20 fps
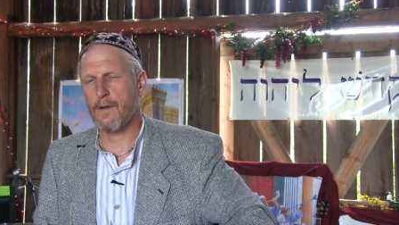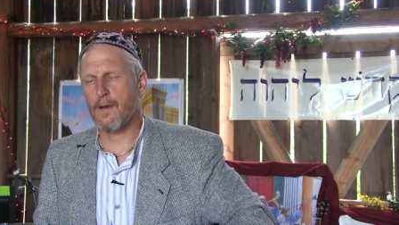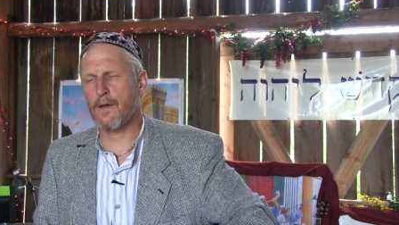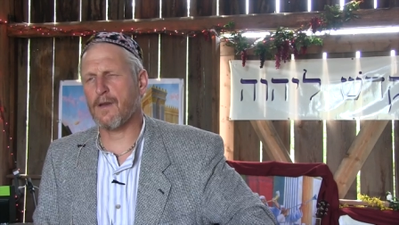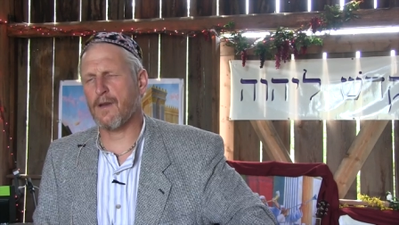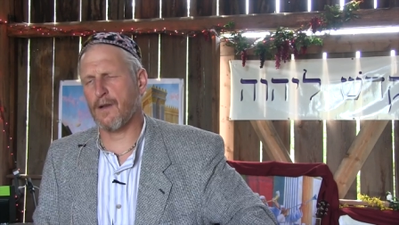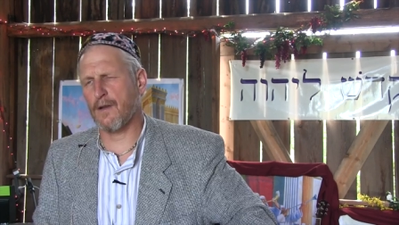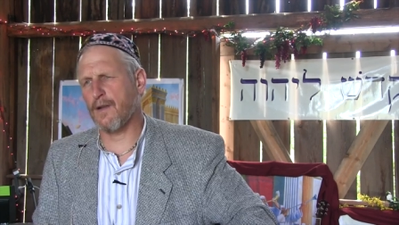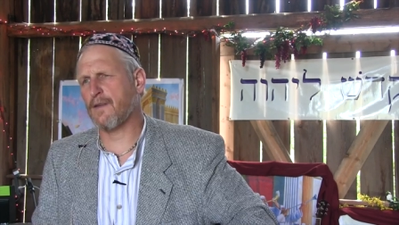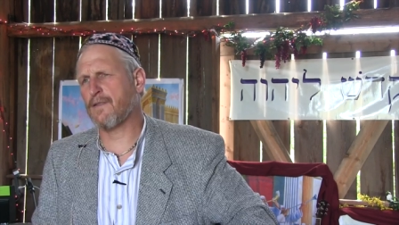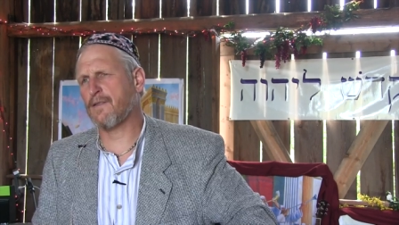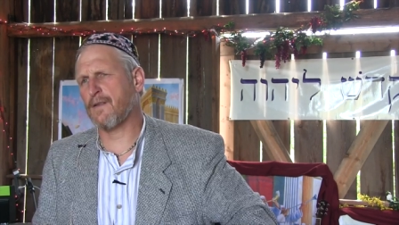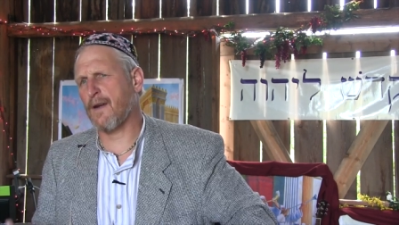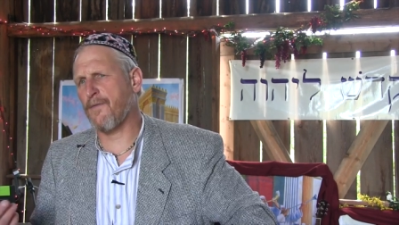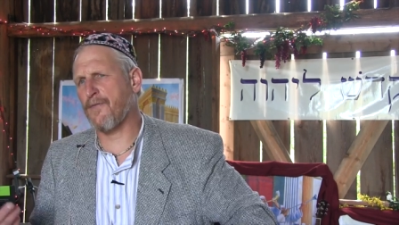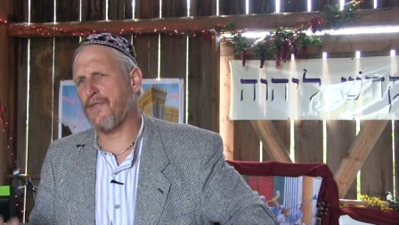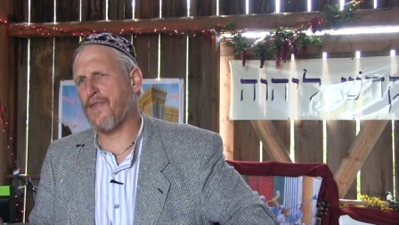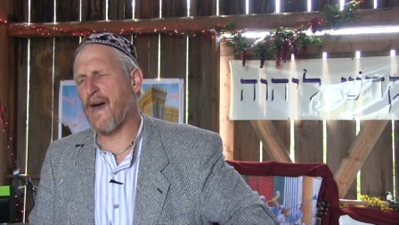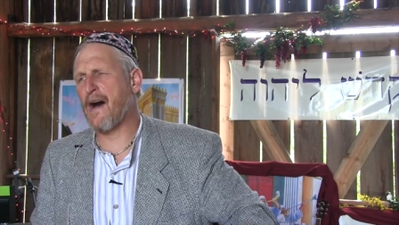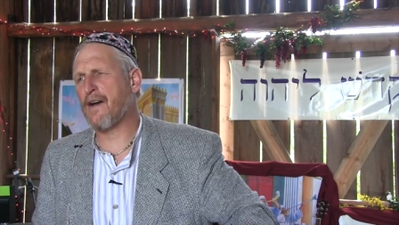Uh, you know, unless you
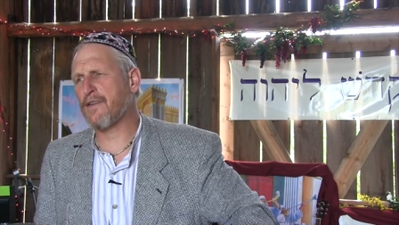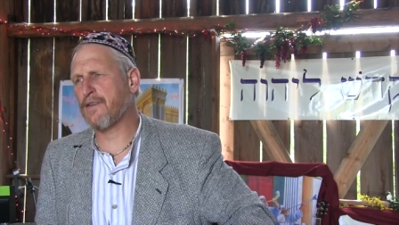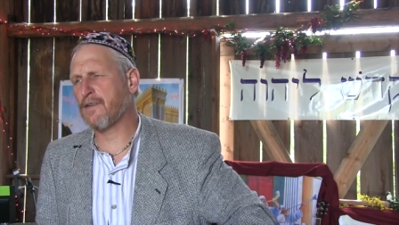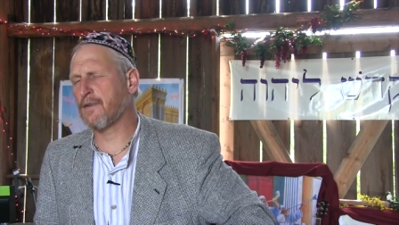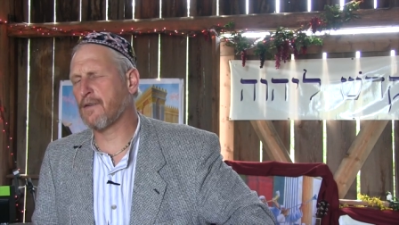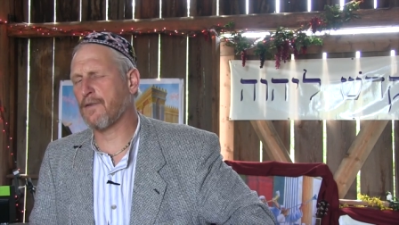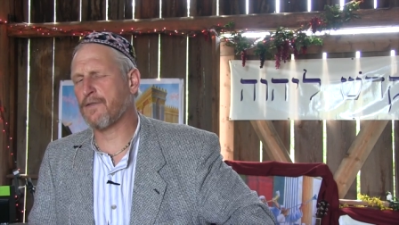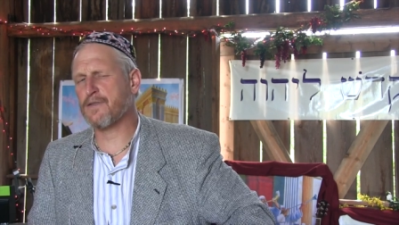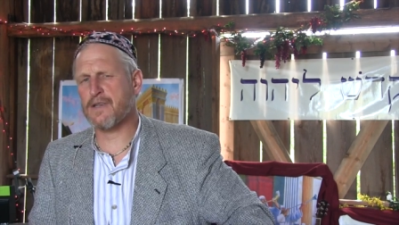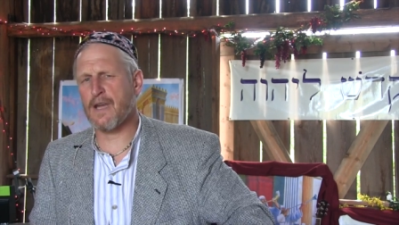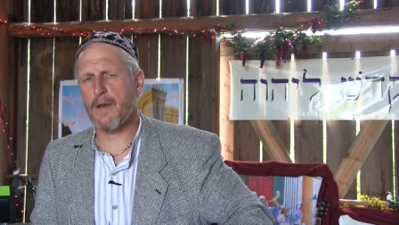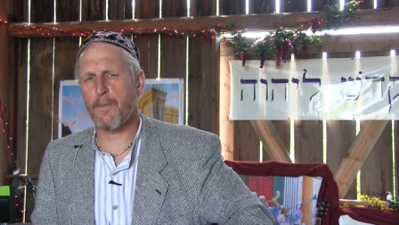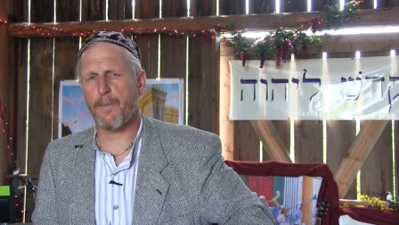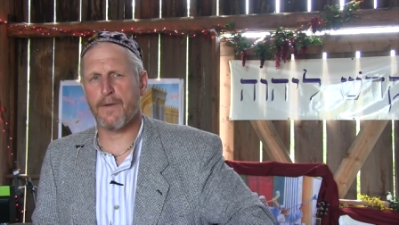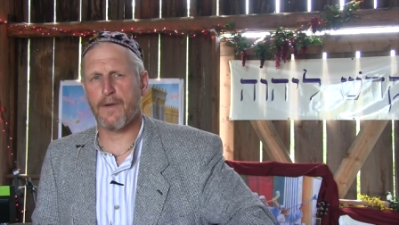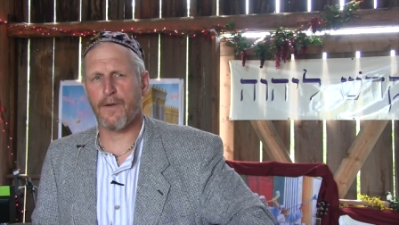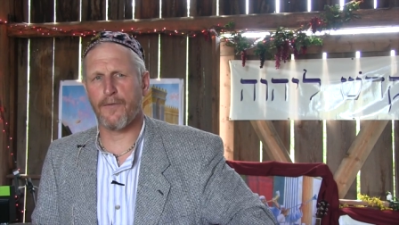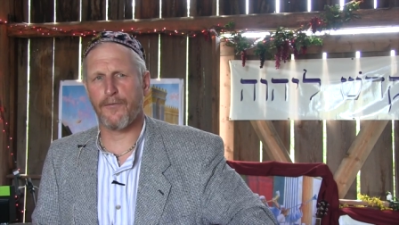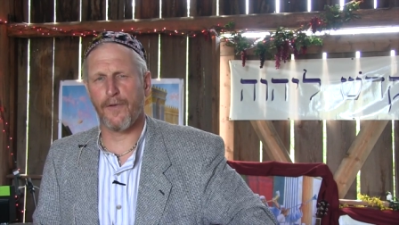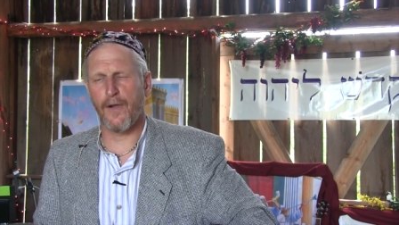have thousands of
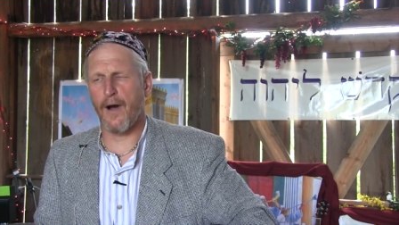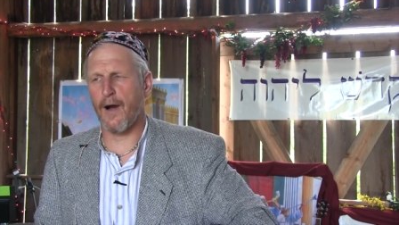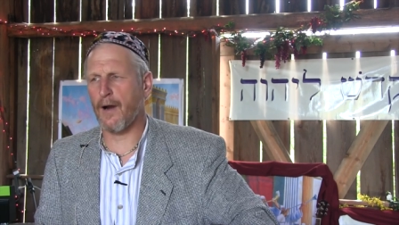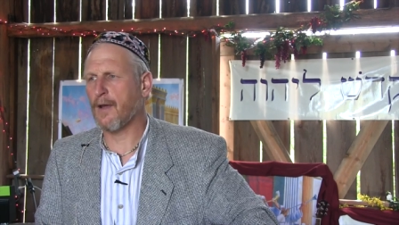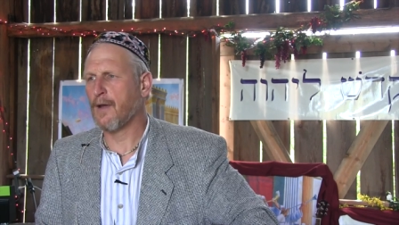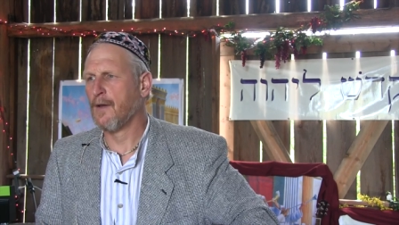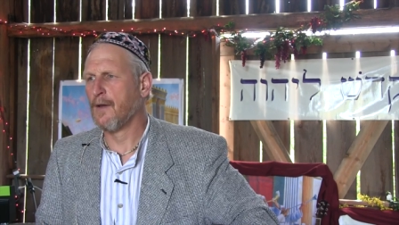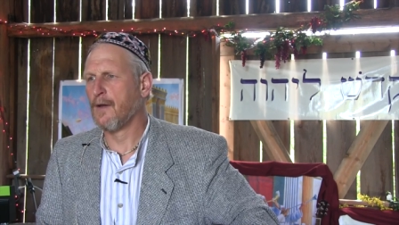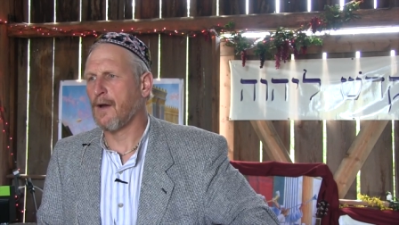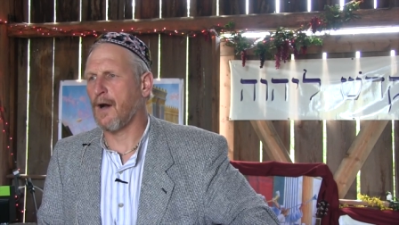sheep in your flock.